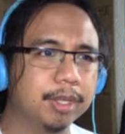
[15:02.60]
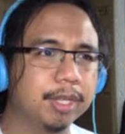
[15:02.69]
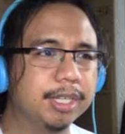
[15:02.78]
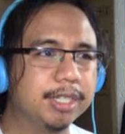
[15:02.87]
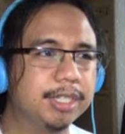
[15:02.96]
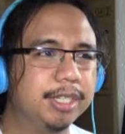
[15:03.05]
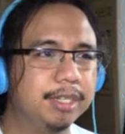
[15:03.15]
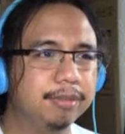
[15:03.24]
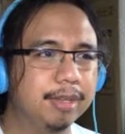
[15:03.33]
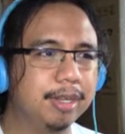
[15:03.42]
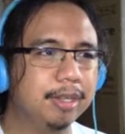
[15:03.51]
is she
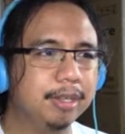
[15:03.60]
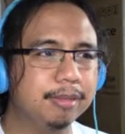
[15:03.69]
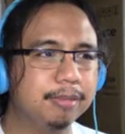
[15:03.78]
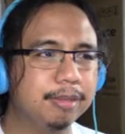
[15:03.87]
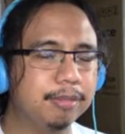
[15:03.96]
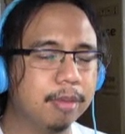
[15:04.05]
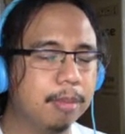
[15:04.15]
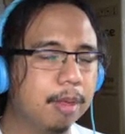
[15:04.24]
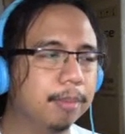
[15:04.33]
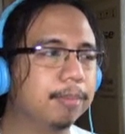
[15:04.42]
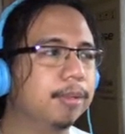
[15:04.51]
developing
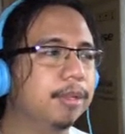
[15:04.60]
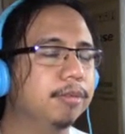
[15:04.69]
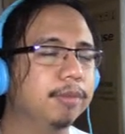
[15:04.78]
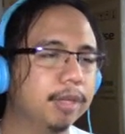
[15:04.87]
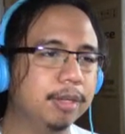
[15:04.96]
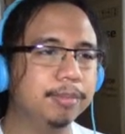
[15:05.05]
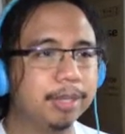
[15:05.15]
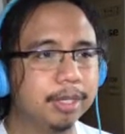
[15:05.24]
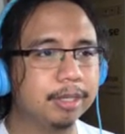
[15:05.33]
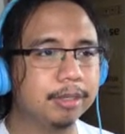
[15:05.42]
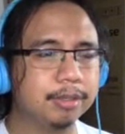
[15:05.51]
de-
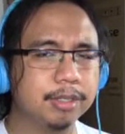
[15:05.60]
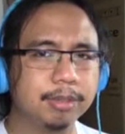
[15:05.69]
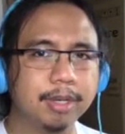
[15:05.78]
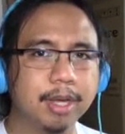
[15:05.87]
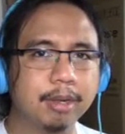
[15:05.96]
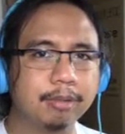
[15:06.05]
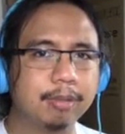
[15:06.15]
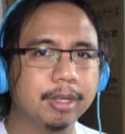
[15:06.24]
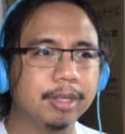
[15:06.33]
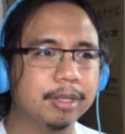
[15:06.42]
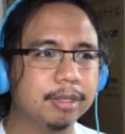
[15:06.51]
developing some kind of
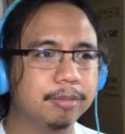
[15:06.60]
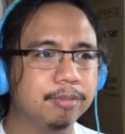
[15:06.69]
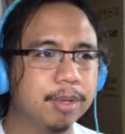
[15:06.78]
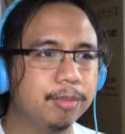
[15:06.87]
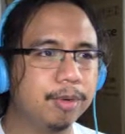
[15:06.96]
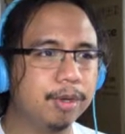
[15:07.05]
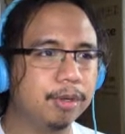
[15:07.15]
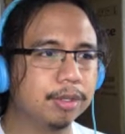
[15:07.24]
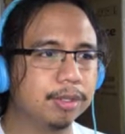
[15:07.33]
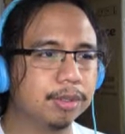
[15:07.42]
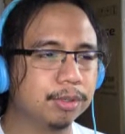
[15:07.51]
like memory
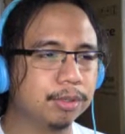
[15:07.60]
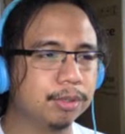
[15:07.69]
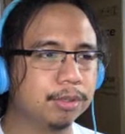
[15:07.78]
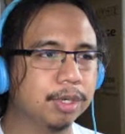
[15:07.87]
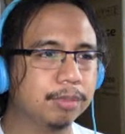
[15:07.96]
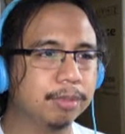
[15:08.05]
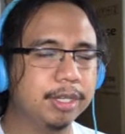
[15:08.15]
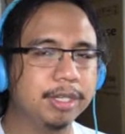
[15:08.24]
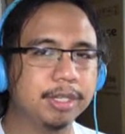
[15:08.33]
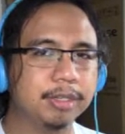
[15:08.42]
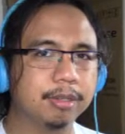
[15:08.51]
loss or
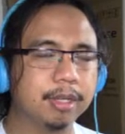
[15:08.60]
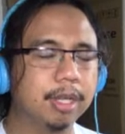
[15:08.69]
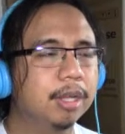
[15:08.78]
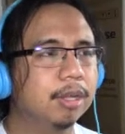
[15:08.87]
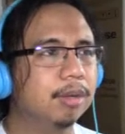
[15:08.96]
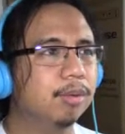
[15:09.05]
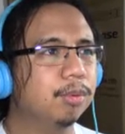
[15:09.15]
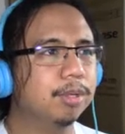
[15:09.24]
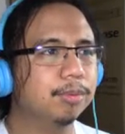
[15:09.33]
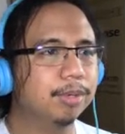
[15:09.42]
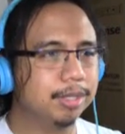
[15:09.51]
amnesia?
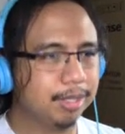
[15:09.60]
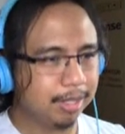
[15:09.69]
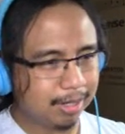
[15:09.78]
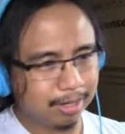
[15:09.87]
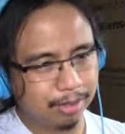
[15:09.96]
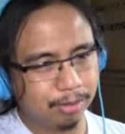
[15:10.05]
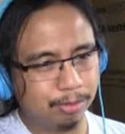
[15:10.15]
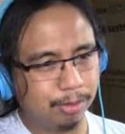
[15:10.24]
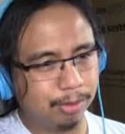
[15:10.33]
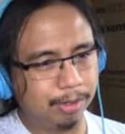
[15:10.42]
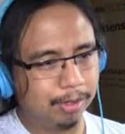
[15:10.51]
What what's that other
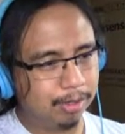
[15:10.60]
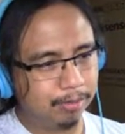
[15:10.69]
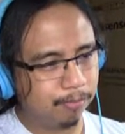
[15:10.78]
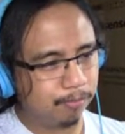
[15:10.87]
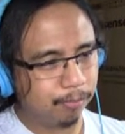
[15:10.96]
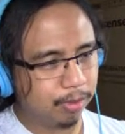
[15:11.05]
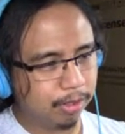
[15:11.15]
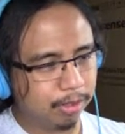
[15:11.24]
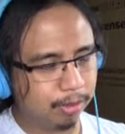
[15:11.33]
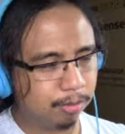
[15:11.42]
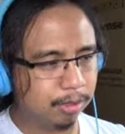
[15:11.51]
word?
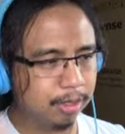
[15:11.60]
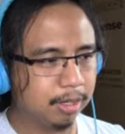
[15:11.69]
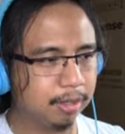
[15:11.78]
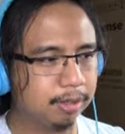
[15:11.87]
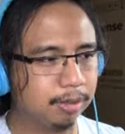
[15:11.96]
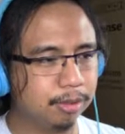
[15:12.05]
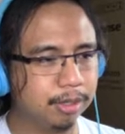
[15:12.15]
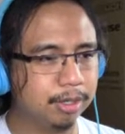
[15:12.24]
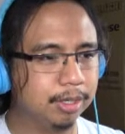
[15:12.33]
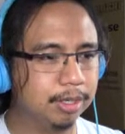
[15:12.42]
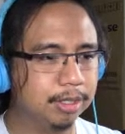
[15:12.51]
Um, that other
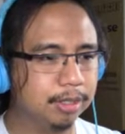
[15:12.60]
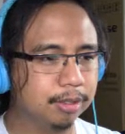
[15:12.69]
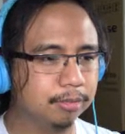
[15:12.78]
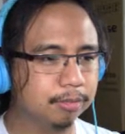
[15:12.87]
condition.